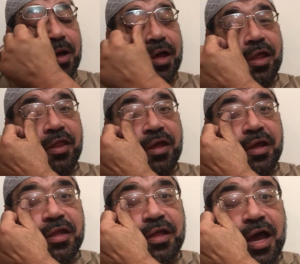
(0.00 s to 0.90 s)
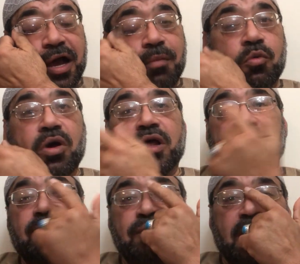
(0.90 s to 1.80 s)
the Arab
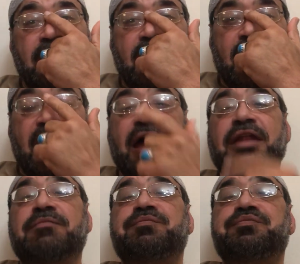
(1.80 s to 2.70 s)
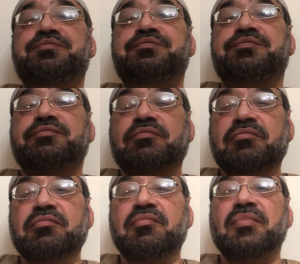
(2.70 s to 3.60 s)
world and
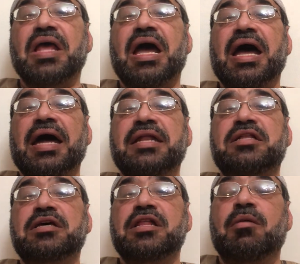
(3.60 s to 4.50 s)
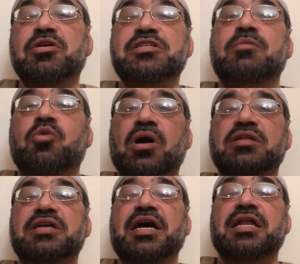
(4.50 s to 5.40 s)
the Muslim
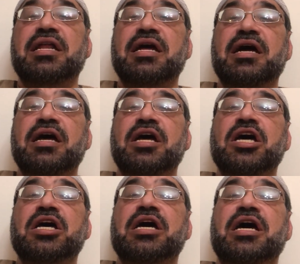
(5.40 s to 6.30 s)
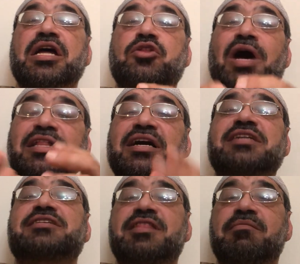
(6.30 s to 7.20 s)
world, and to
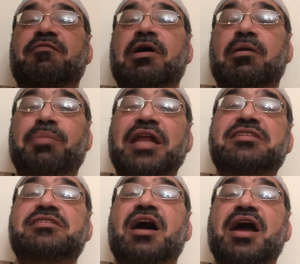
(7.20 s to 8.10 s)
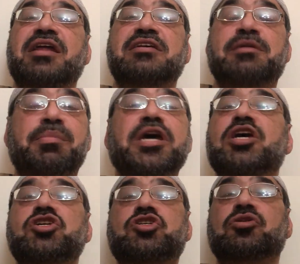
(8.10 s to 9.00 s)
address them. Palestine is a big
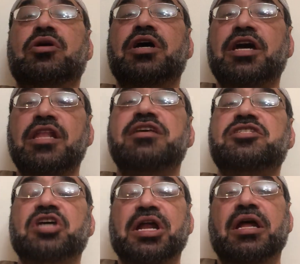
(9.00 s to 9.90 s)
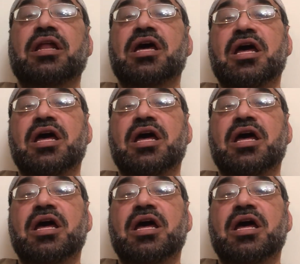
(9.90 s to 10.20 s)
issue in this channel.